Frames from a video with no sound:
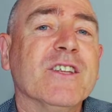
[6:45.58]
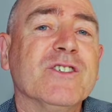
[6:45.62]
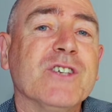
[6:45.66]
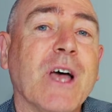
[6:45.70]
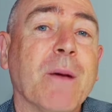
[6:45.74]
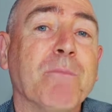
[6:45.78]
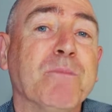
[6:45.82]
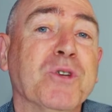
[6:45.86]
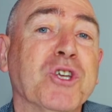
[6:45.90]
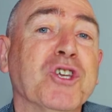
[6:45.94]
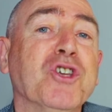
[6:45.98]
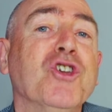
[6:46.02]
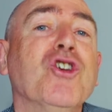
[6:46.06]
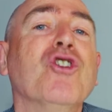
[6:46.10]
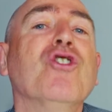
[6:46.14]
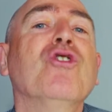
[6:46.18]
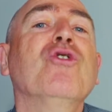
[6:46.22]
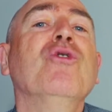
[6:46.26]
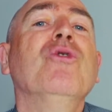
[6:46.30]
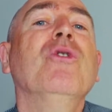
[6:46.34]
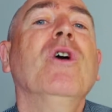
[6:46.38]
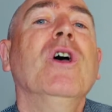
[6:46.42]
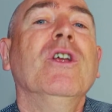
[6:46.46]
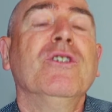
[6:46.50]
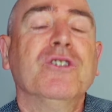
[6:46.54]
up to
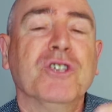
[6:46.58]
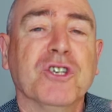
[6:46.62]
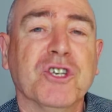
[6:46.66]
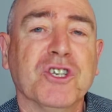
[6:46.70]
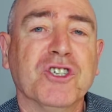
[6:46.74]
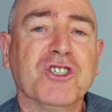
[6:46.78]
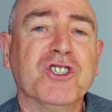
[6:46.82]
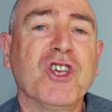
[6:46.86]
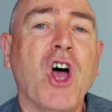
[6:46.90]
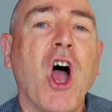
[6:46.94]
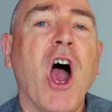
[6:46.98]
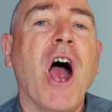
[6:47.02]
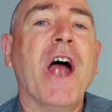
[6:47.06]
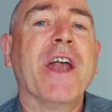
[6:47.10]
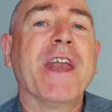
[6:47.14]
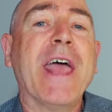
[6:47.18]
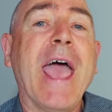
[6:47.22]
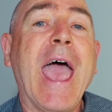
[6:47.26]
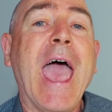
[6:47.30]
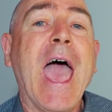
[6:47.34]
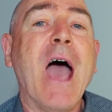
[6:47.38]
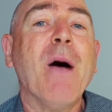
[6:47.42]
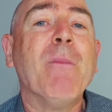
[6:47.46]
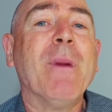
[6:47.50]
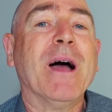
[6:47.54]
you to decide
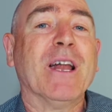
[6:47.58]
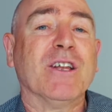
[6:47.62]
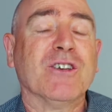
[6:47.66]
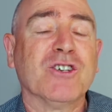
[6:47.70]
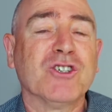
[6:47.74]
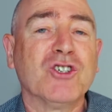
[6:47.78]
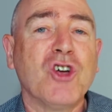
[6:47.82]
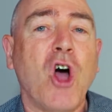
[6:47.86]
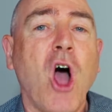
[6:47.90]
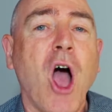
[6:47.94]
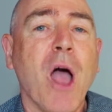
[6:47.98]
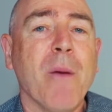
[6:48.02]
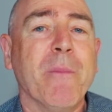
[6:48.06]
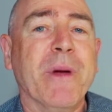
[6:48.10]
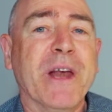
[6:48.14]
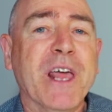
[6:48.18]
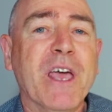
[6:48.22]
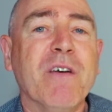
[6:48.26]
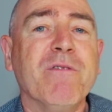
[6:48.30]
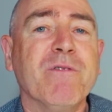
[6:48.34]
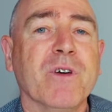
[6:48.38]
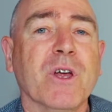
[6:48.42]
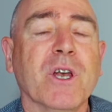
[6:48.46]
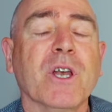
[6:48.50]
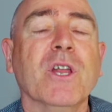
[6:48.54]
how much time and
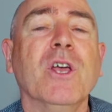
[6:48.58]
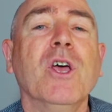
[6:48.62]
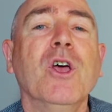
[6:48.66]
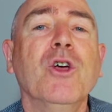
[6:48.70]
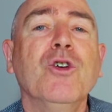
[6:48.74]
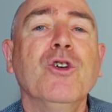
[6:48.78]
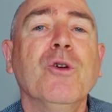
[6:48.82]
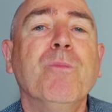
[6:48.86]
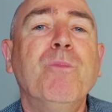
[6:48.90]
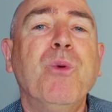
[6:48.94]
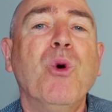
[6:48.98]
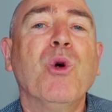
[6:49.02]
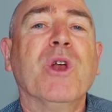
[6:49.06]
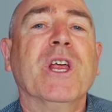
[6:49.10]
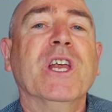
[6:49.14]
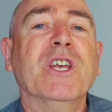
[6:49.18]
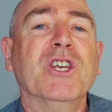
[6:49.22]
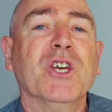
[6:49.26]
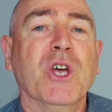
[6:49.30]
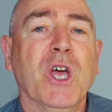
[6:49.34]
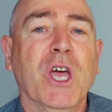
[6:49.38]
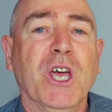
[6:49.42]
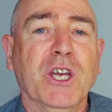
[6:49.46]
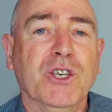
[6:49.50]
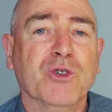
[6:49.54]
effort you put
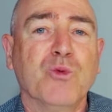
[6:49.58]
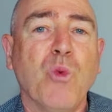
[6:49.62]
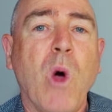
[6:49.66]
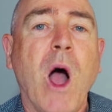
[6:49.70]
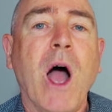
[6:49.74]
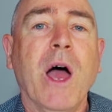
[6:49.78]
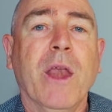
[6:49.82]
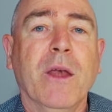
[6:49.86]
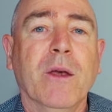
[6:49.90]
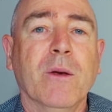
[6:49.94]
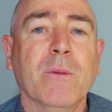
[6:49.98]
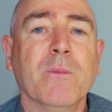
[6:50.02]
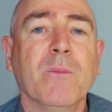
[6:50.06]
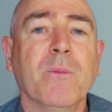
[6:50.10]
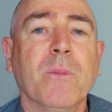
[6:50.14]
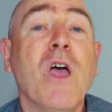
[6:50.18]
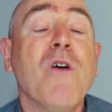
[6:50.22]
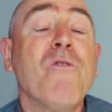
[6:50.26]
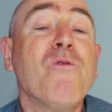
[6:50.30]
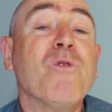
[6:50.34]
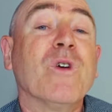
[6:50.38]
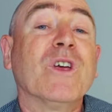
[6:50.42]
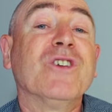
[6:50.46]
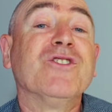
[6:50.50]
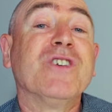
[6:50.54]
into each one.
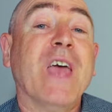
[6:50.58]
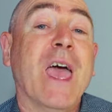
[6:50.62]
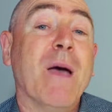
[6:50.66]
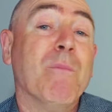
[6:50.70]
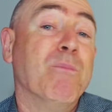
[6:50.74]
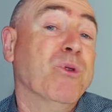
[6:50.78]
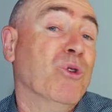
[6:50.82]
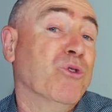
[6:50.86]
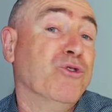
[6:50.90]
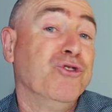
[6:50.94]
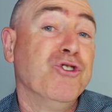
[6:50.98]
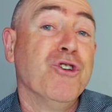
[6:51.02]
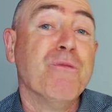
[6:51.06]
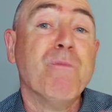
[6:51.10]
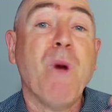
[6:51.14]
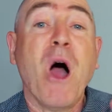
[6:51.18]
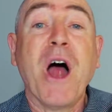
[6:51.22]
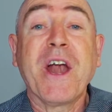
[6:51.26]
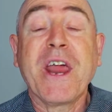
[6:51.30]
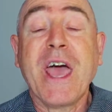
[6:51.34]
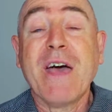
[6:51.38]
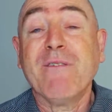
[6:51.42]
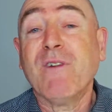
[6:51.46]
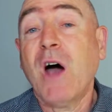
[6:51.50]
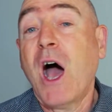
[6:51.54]
For example, you might
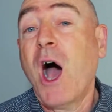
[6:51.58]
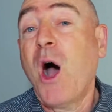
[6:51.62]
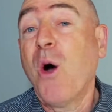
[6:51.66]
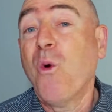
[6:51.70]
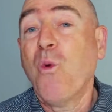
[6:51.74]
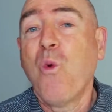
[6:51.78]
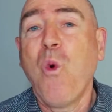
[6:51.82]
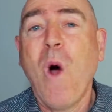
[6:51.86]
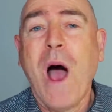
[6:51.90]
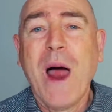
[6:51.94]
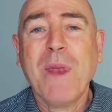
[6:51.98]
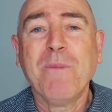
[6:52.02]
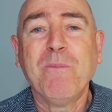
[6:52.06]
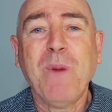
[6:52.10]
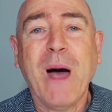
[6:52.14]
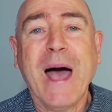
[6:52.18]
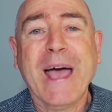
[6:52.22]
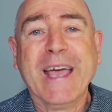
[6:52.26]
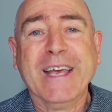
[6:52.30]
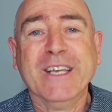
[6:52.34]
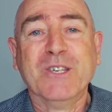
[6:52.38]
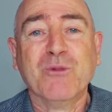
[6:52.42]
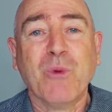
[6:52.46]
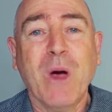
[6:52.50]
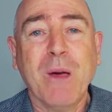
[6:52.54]
have a
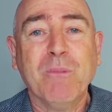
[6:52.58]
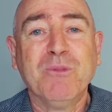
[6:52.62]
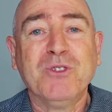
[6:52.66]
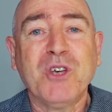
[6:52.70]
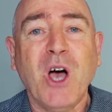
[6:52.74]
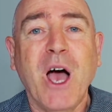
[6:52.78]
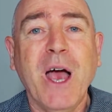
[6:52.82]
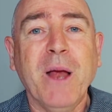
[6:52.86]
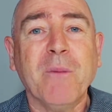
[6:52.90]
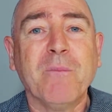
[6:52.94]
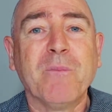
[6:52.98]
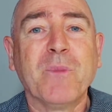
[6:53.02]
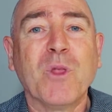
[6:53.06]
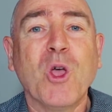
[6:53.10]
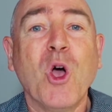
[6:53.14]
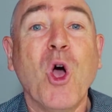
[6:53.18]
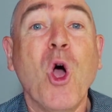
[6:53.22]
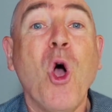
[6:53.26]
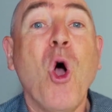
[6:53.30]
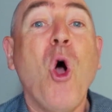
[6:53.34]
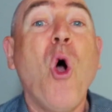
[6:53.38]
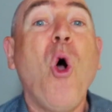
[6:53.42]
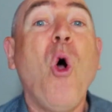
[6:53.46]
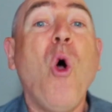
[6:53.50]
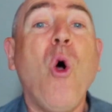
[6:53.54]
1-page website,
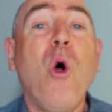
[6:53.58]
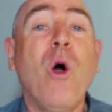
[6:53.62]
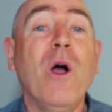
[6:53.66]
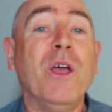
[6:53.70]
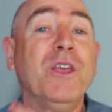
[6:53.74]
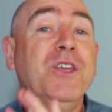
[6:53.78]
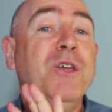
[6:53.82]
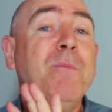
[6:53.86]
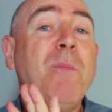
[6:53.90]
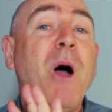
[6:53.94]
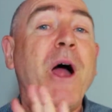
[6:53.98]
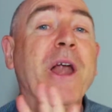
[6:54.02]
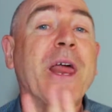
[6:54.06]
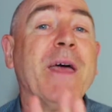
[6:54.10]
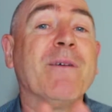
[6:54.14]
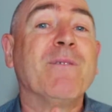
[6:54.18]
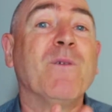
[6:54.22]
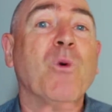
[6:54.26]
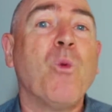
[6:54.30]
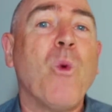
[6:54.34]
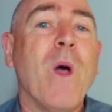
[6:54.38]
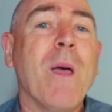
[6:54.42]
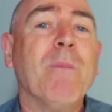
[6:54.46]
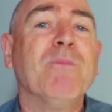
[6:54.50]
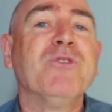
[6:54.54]
or you might have a
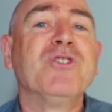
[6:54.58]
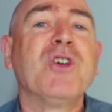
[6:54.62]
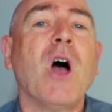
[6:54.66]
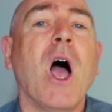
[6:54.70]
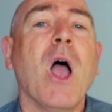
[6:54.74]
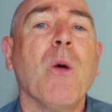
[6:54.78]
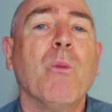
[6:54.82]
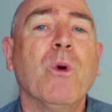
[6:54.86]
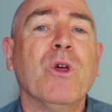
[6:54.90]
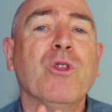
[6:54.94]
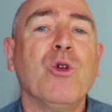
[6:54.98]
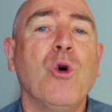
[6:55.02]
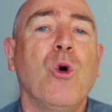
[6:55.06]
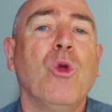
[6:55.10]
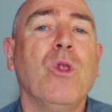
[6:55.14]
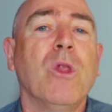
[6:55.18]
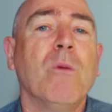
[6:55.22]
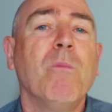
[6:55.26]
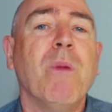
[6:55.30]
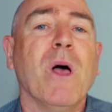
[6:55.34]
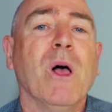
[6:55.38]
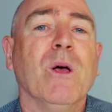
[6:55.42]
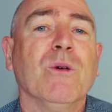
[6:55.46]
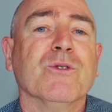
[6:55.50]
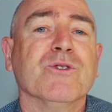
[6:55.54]
website with all the
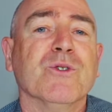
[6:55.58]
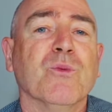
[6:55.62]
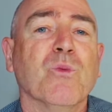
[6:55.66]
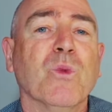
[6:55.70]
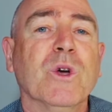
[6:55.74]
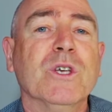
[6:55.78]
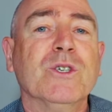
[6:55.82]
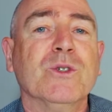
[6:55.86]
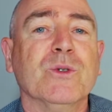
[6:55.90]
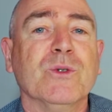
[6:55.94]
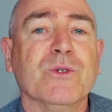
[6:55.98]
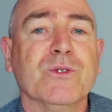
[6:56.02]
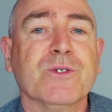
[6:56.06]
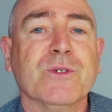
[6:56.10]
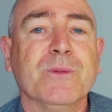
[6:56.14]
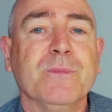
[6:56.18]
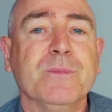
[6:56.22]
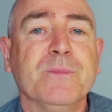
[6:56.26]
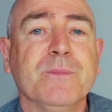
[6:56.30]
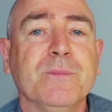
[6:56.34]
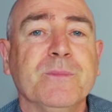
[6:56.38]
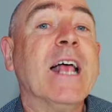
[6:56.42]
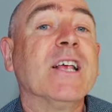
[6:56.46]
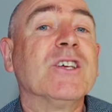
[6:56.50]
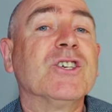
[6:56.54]
bells and whistles.
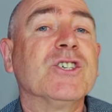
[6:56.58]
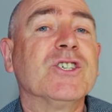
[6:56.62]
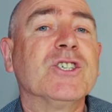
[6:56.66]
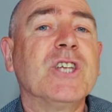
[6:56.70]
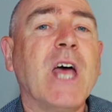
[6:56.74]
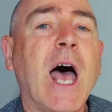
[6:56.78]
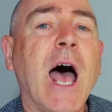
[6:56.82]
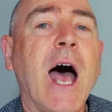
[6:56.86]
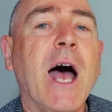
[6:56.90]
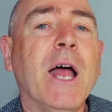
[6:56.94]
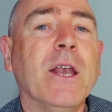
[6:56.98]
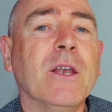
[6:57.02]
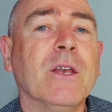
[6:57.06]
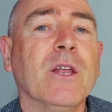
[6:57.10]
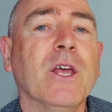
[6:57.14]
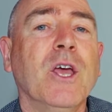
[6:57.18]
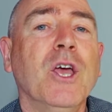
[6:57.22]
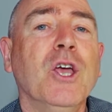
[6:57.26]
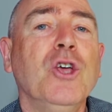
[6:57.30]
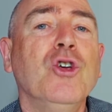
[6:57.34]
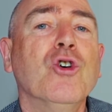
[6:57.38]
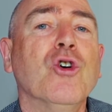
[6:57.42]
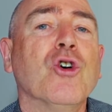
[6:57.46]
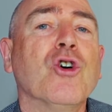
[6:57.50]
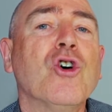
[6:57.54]
Start
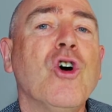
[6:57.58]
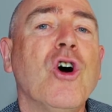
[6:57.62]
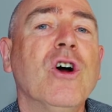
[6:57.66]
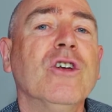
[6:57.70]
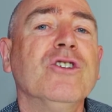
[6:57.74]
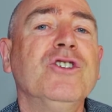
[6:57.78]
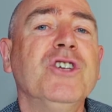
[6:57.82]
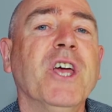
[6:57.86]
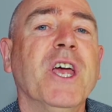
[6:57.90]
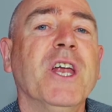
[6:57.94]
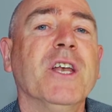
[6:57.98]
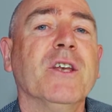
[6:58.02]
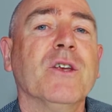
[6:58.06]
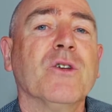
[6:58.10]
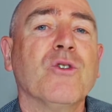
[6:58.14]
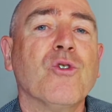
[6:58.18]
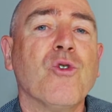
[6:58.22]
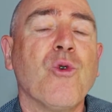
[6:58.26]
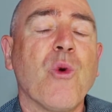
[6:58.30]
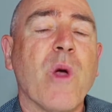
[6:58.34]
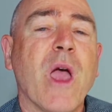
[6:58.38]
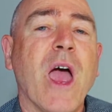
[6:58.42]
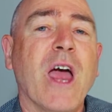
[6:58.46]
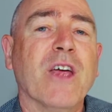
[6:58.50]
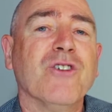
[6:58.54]
your content
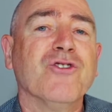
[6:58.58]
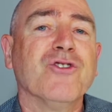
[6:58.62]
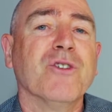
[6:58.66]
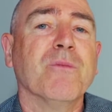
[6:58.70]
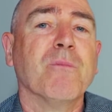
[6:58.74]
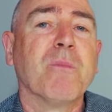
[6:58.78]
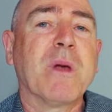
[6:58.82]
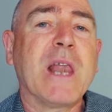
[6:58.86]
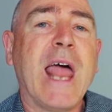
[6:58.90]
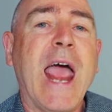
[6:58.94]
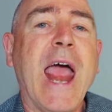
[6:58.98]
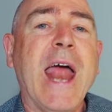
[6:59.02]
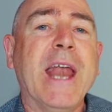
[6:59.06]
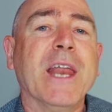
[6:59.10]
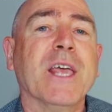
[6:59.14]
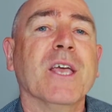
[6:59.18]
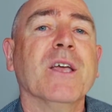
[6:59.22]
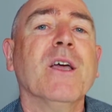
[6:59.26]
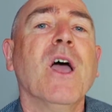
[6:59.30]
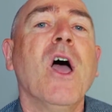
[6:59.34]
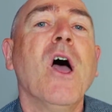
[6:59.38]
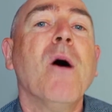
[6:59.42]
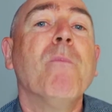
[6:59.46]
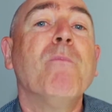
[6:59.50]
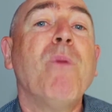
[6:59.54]
creation
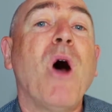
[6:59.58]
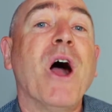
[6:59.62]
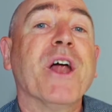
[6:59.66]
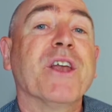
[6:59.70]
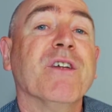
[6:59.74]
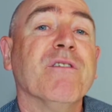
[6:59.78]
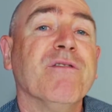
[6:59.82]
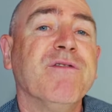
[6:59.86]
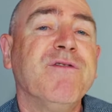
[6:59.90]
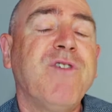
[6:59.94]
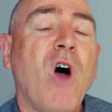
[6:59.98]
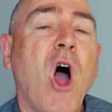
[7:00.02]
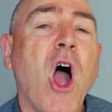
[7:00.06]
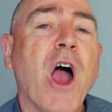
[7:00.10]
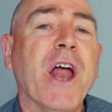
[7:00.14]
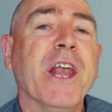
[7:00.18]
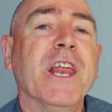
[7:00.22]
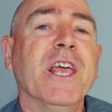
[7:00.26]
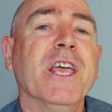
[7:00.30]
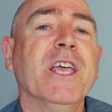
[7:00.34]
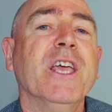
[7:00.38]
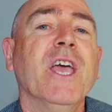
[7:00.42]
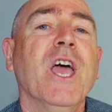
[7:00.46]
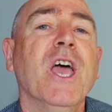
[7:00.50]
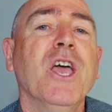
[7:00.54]
planning by
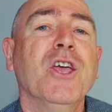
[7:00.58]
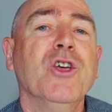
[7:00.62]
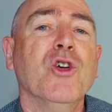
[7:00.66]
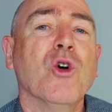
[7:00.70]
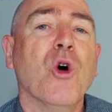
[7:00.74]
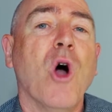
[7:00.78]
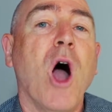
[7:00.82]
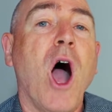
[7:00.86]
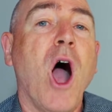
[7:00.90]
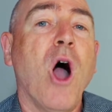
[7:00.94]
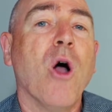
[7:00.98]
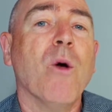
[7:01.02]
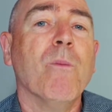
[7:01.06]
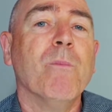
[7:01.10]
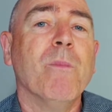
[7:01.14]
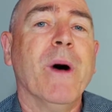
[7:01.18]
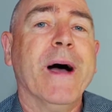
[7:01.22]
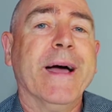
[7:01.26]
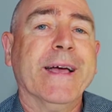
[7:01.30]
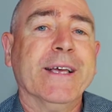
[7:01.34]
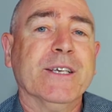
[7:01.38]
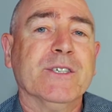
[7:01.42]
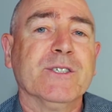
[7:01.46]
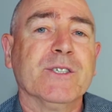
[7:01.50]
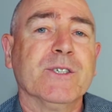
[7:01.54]
defining your home
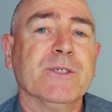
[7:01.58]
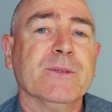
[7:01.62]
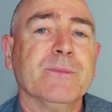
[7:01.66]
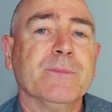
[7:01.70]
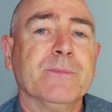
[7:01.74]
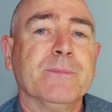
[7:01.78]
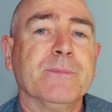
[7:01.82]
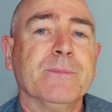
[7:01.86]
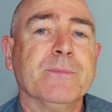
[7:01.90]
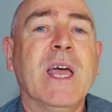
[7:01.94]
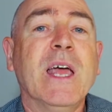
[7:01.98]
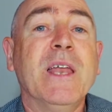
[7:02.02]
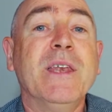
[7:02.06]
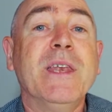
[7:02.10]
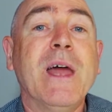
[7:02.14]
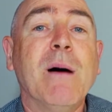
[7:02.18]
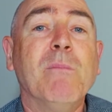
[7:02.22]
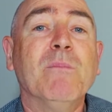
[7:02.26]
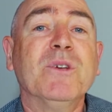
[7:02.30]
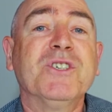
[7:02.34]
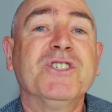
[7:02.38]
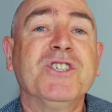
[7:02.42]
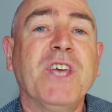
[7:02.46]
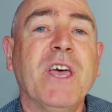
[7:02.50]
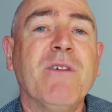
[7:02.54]
base.
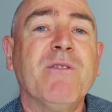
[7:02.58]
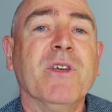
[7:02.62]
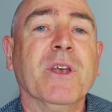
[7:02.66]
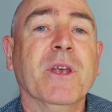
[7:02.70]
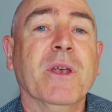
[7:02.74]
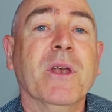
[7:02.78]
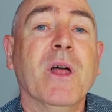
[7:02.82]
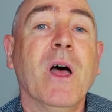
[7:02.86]
Number 7,